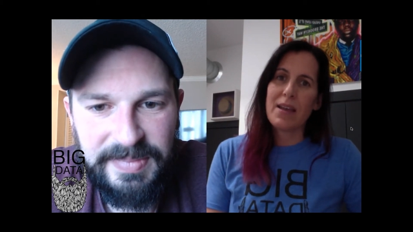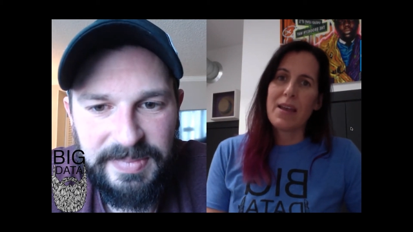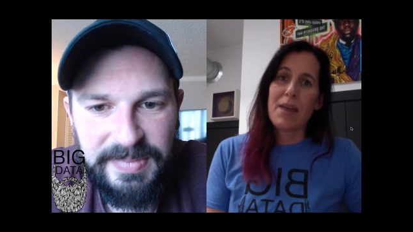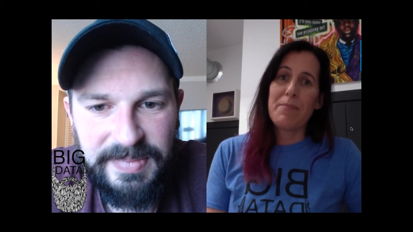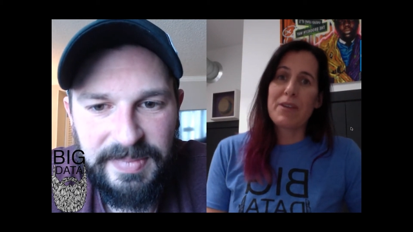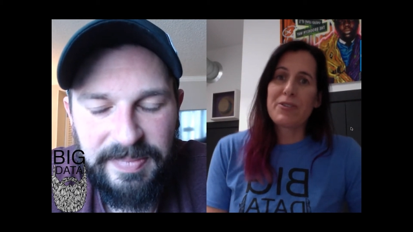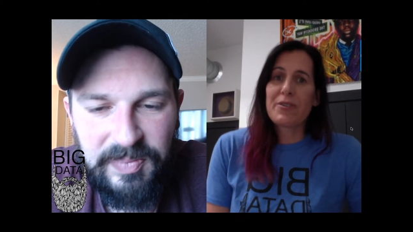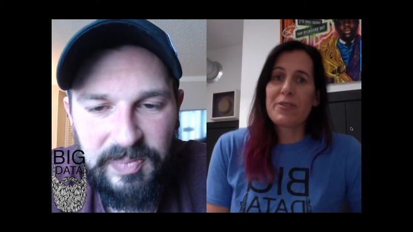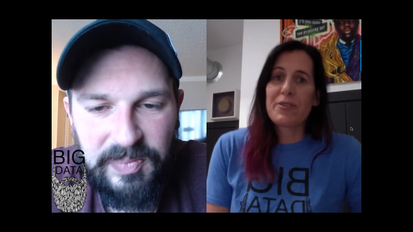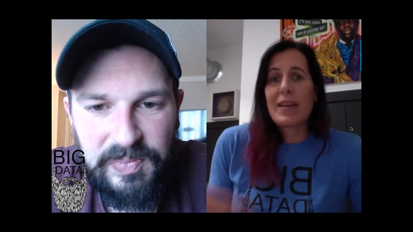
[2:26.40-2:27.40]
Speaker 1: and make
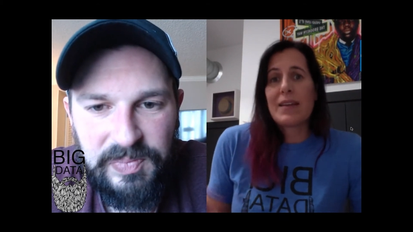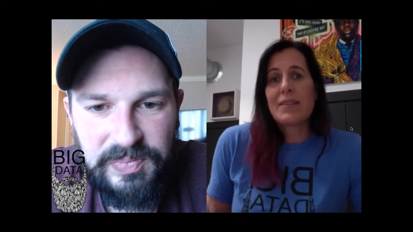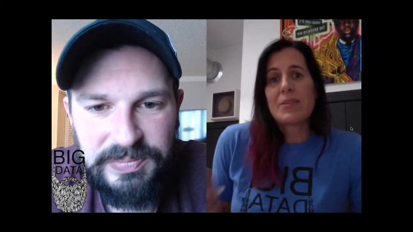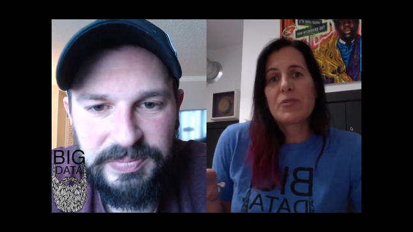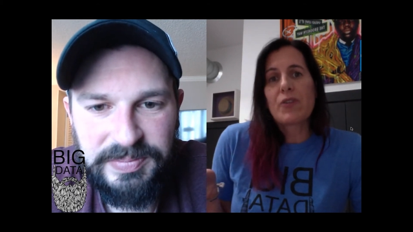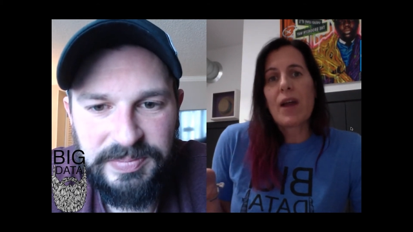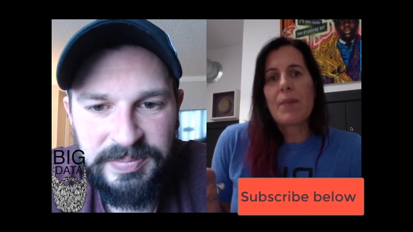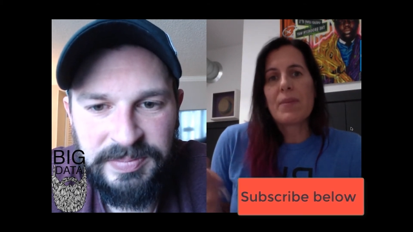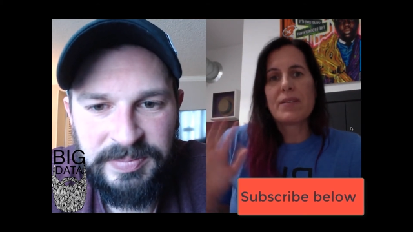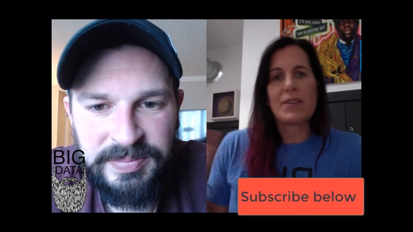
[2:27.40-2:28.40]
sure again to subscribe
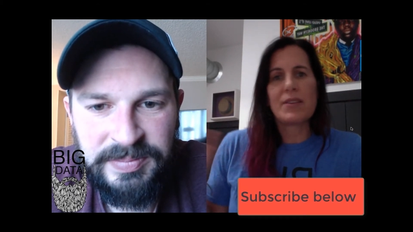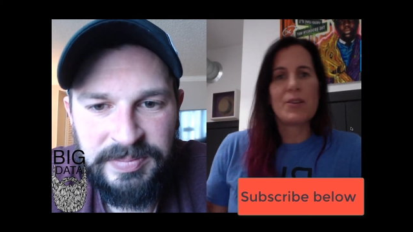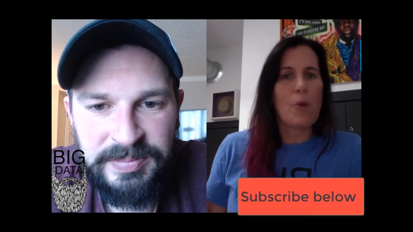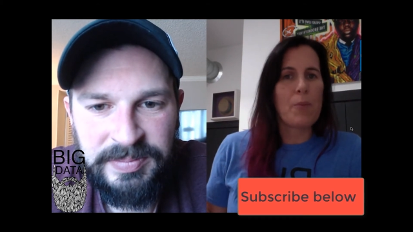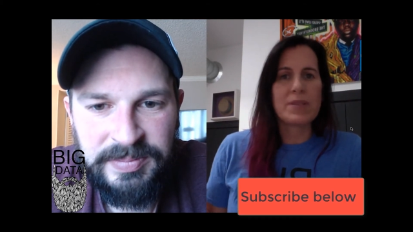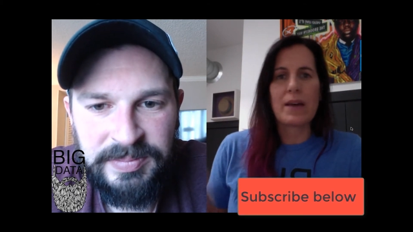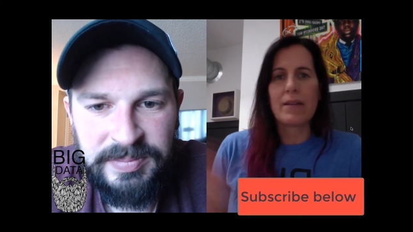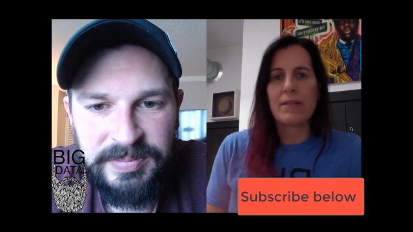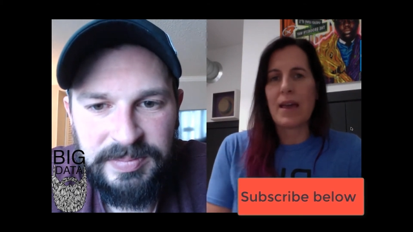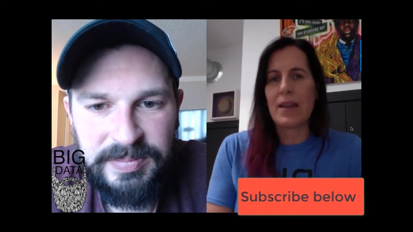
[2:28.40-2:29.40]
because then you won't miss out
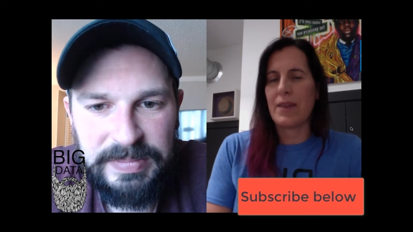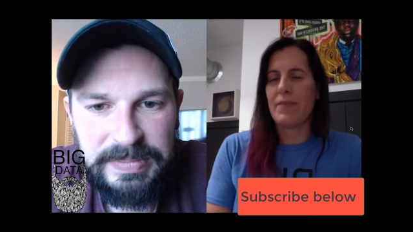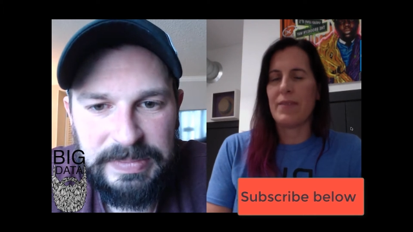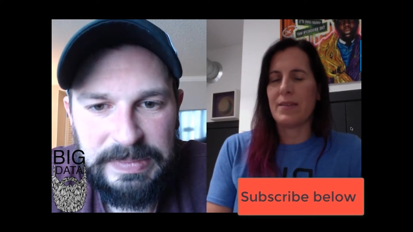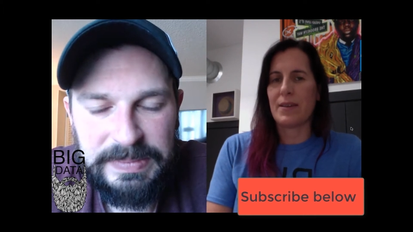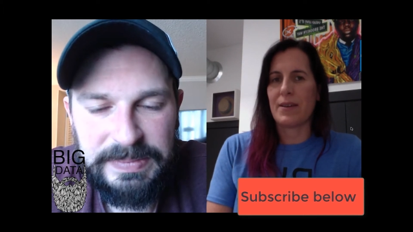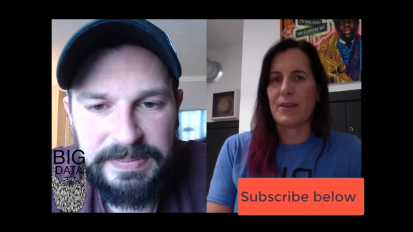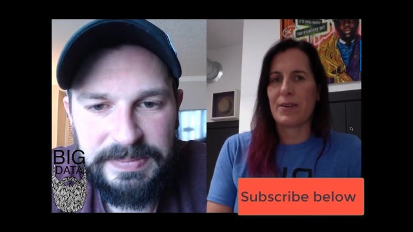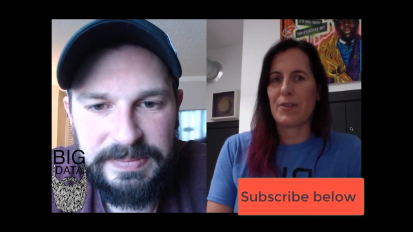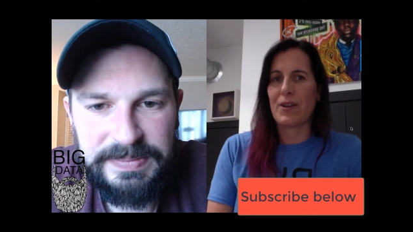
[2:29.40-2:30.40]
on any of these
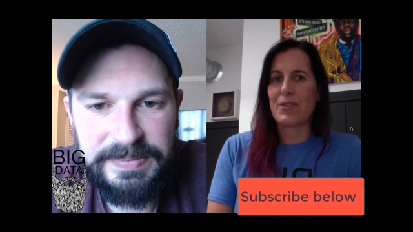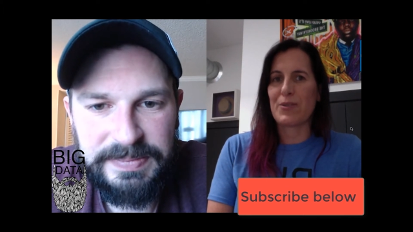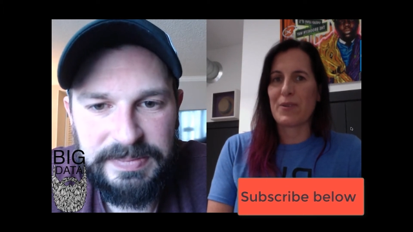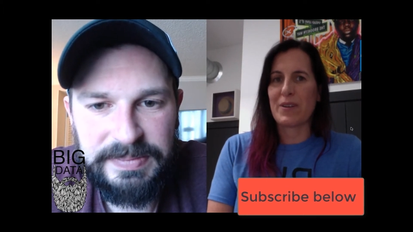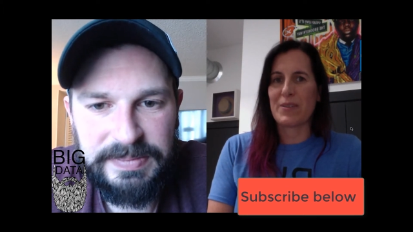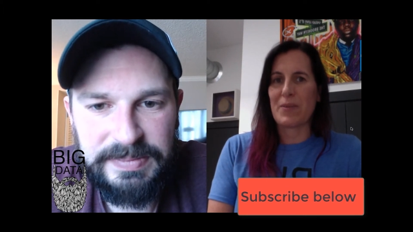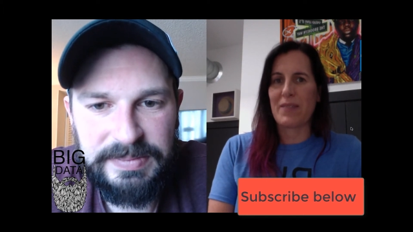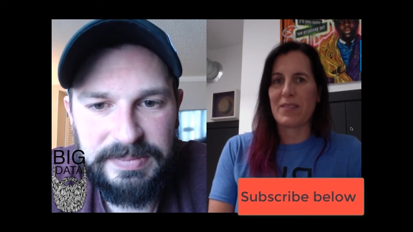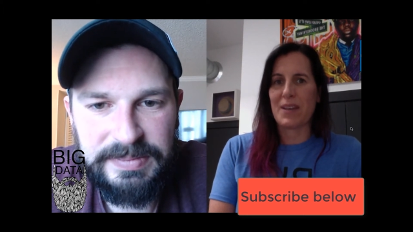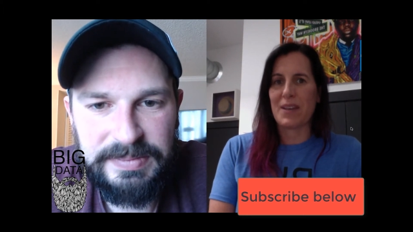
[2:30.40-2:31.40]
uh, great stories that we have
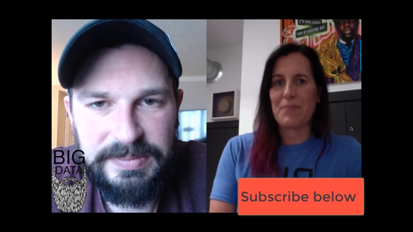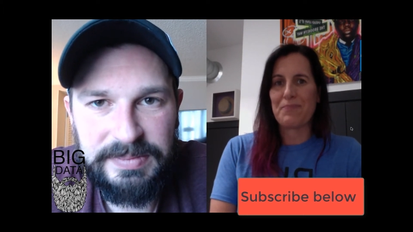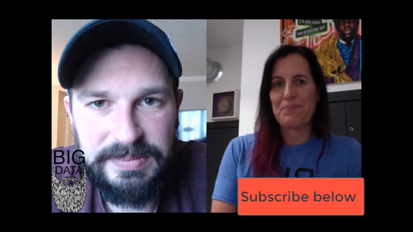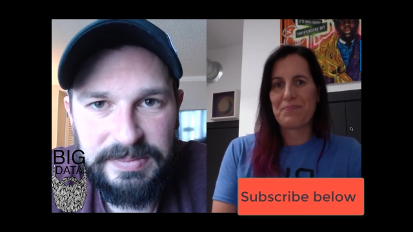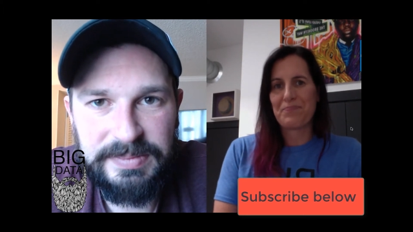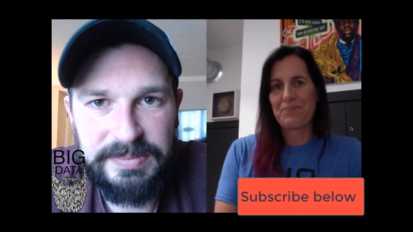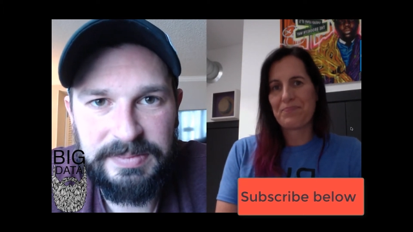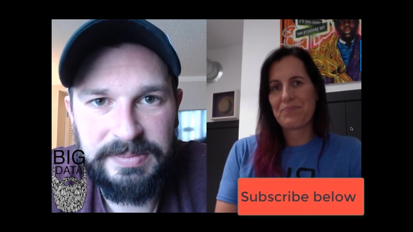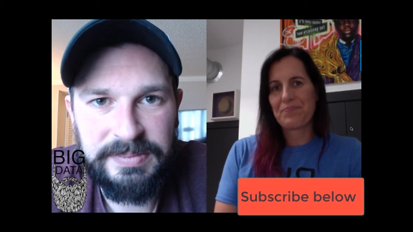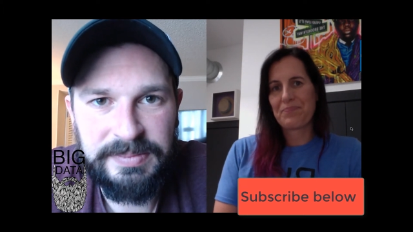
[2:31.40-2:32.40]
to tell
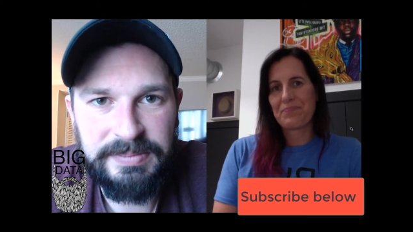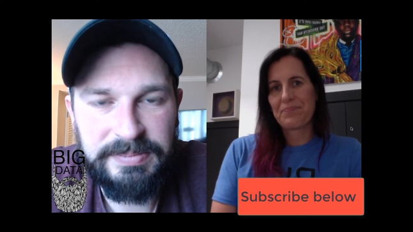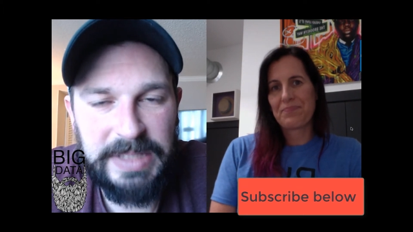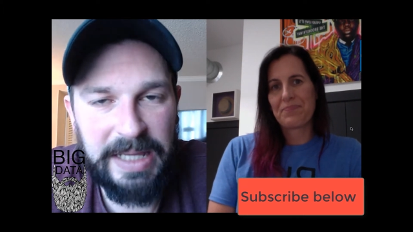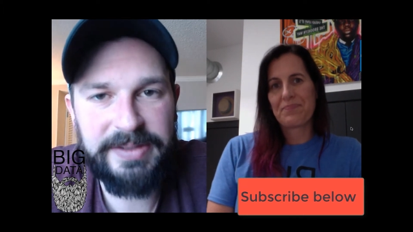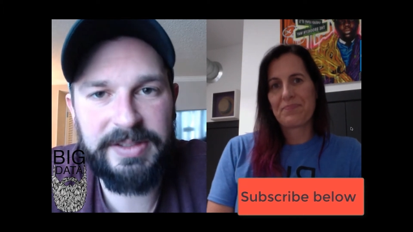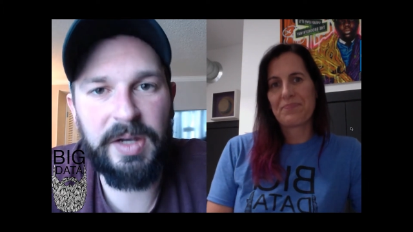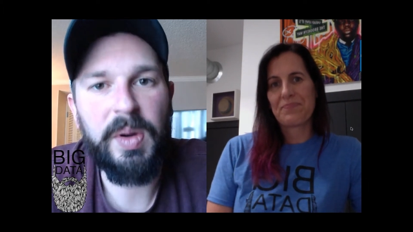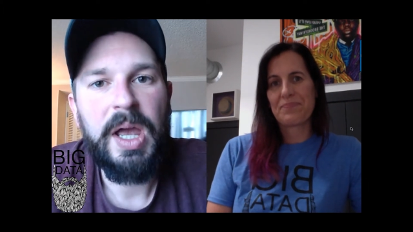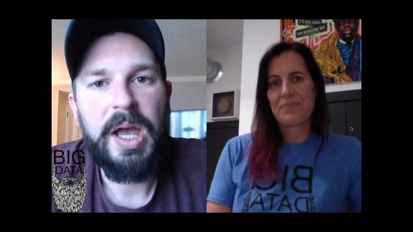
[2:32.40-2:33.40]
Speaker 2: yeah, so
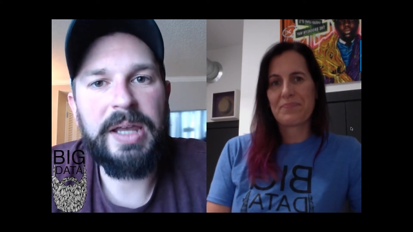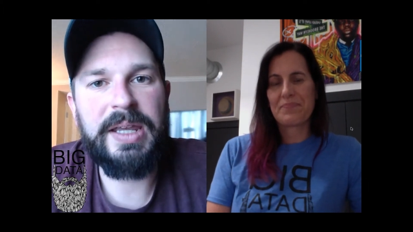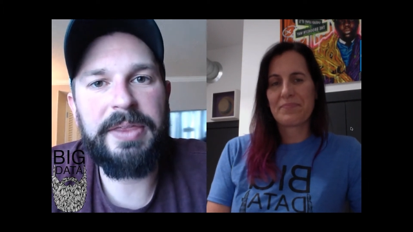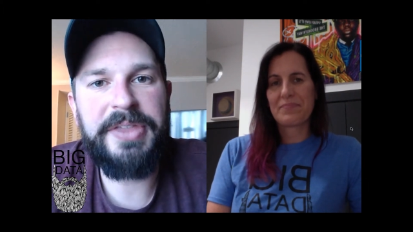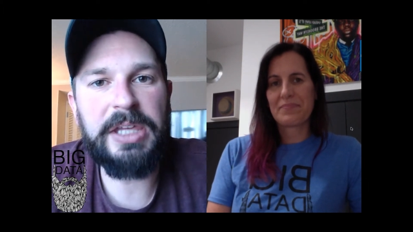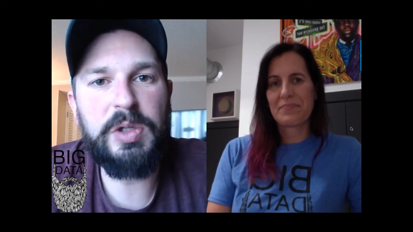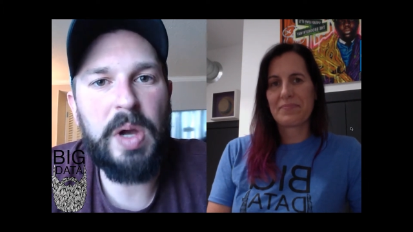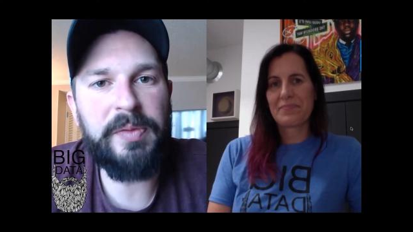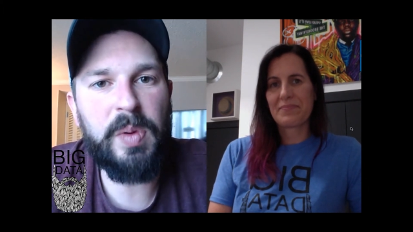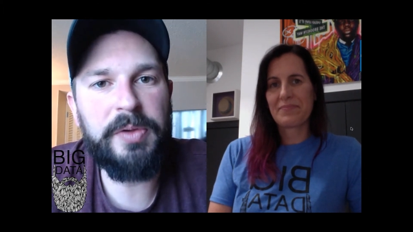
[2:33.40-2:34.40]
again, thank you
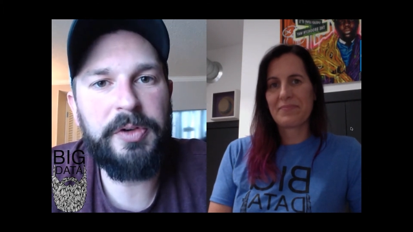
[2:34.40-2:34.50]
everyone for your